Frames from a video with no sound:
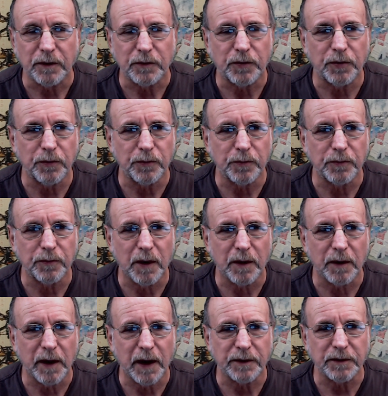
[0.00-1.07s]
to
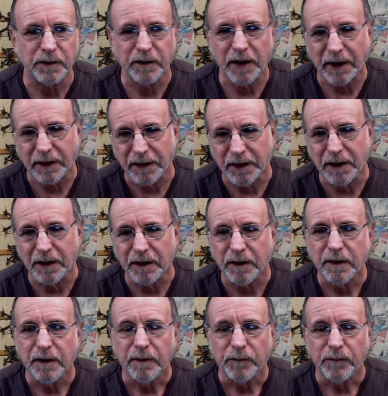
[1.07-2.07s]
uh, and the technique